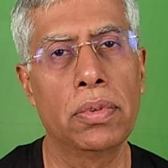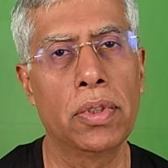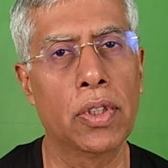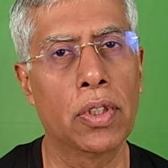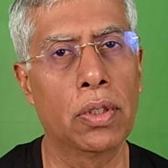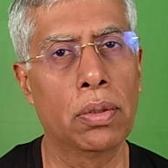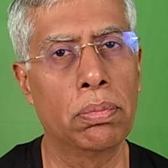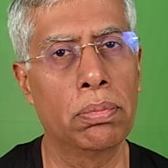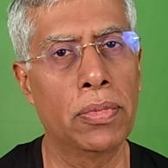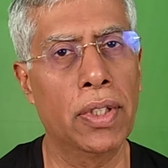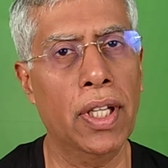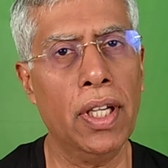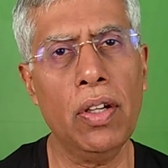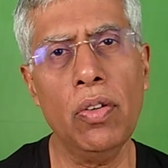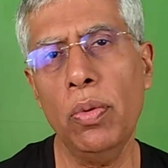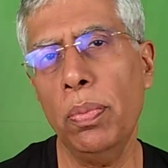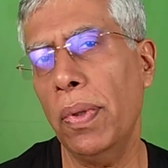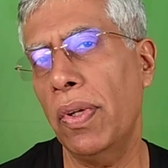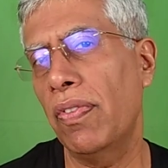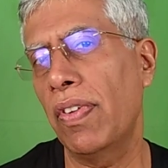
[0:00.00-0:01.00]
You know, there
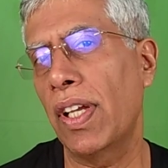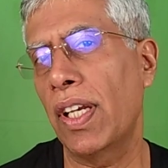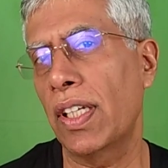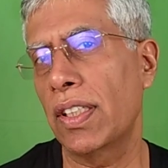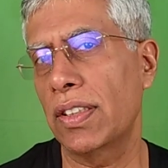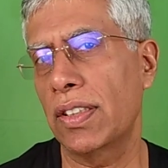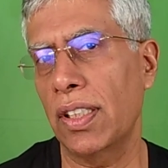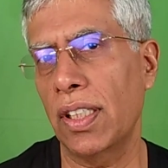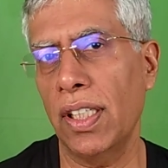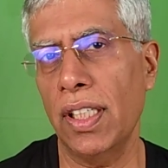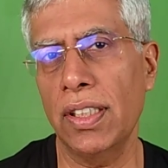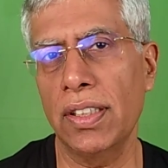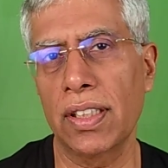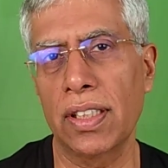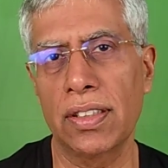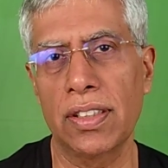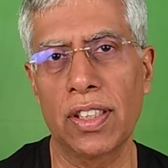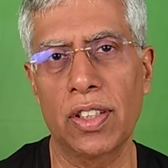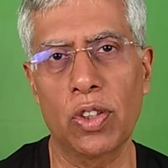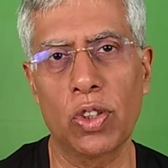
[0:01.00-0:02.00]
could be various
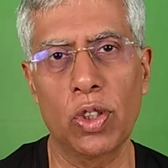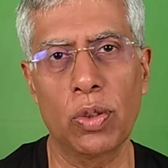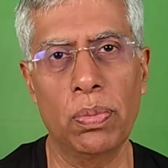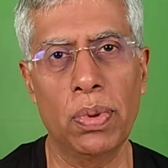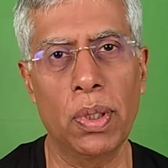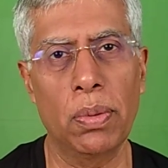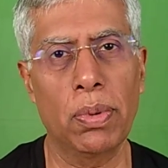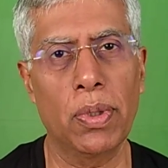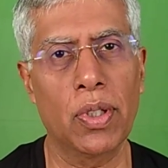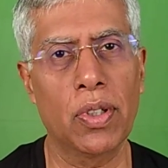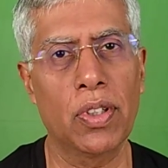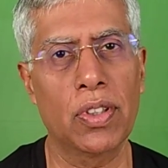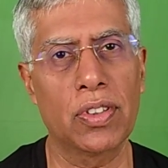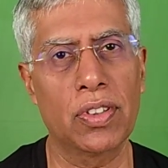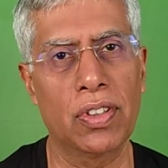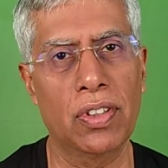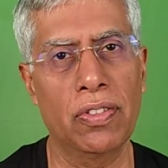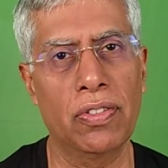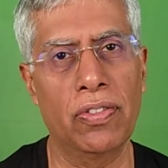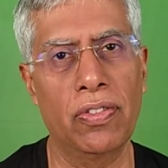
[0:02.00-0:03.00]
reasons. It could be
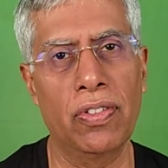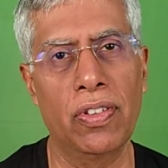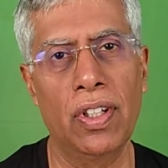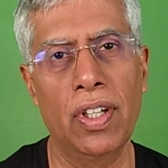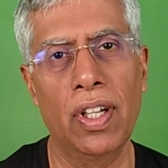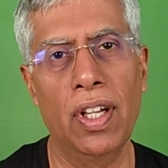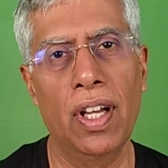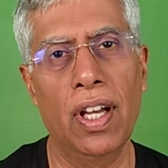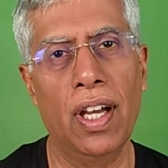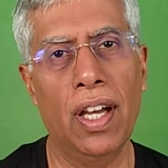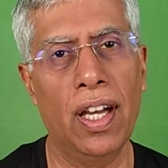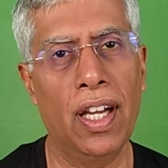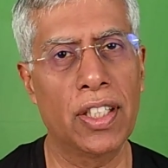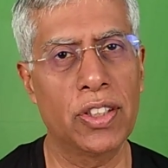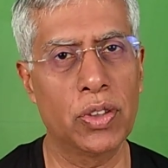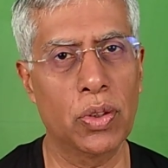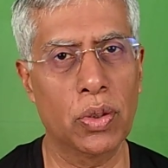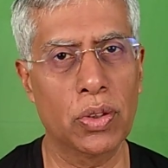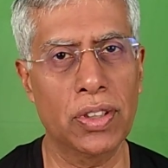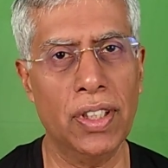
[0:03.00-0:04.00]
because of our
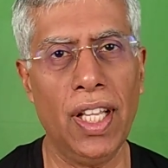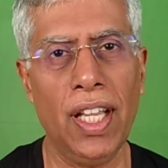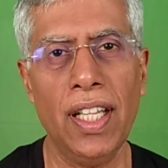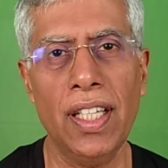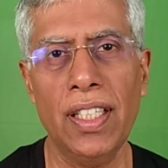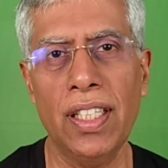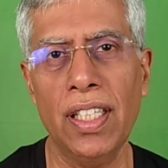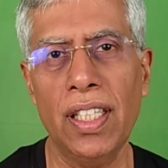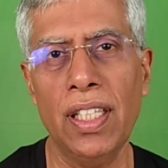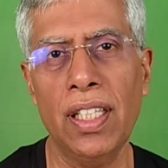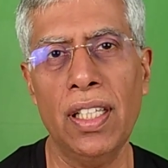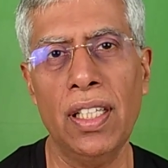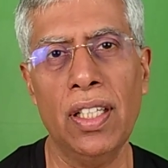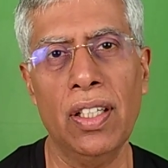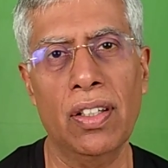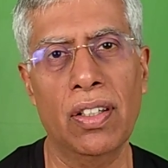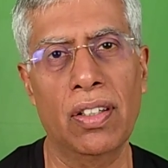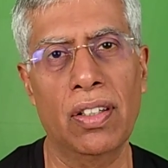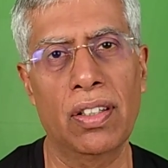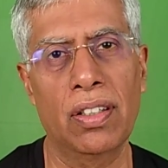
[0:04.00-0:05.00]

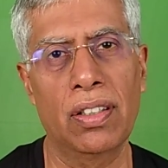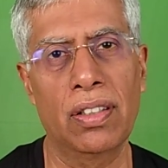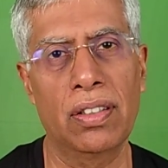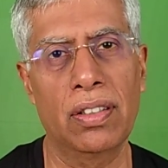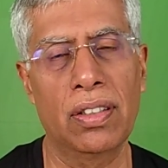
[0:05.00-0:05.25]
society or